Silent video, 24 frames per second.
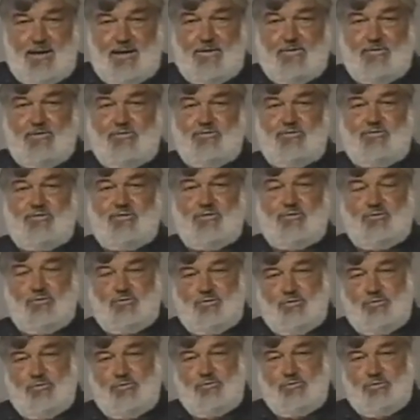Is
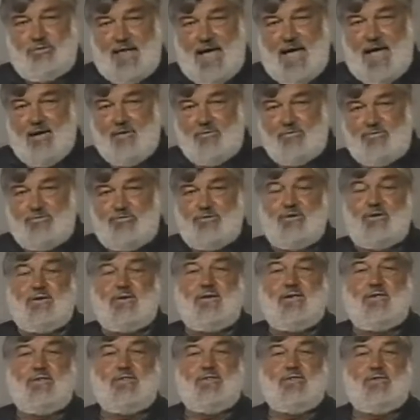
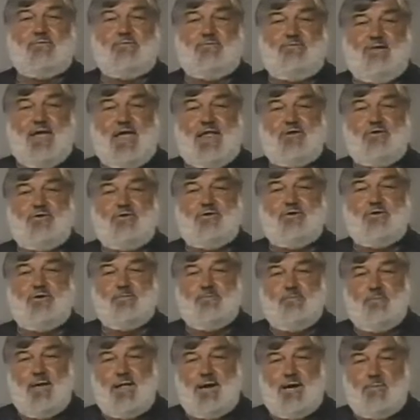2,000 the
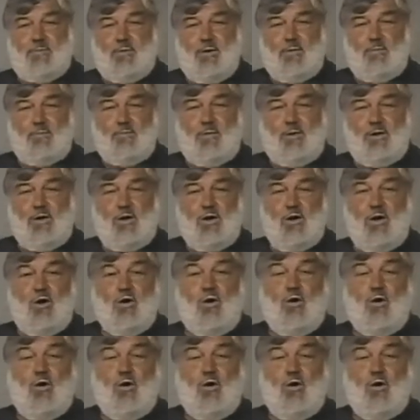vendor minimum